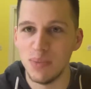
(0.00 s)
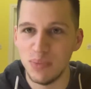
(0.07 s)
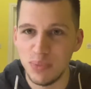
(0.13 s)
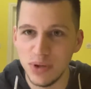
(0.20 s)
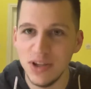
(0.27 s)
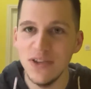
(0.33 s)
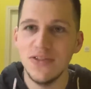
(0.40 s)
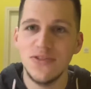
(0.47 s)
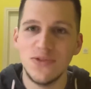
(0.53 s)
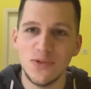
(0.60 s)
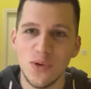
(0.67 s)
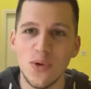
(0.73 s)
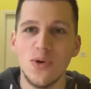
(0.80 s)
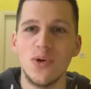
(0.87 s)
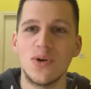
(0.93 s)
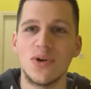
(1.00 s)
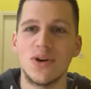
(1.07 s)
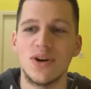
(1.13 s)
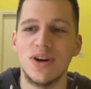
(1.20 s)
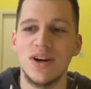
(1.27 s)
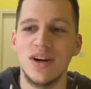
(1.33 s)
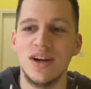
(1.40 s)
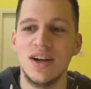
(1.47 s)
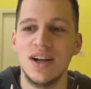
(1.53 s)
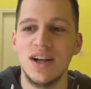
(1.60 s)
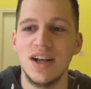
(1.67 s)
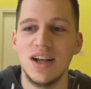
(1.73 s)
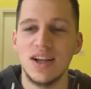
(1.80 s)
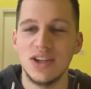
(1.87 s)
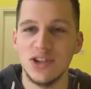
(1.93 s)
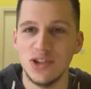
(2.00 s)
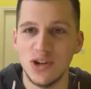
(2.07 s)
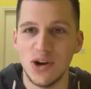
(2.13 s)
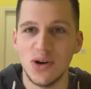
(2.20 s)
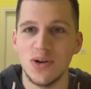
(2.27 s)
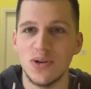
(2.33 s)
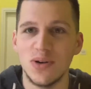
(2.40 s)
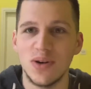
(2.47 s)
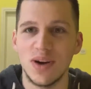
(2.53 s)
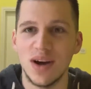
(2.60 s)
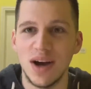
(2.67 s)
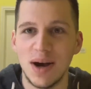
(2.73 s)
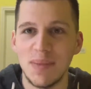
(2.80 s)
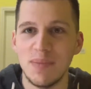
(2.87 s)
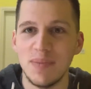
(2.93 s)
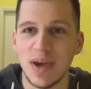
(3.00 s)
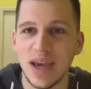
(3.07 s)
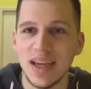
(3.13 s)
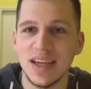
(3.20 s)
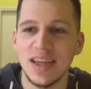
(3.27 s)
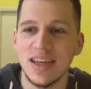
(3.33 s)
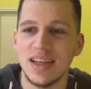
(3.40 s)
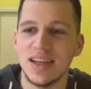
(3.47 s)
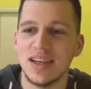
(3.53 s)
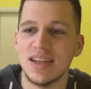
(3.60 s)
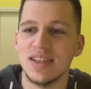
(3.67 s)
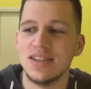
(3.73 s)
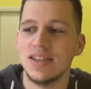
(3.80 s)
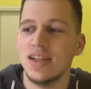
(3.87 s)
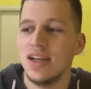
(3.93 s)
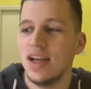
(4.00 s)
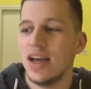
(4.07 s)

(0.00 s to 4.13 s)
before, you know, I'm making it.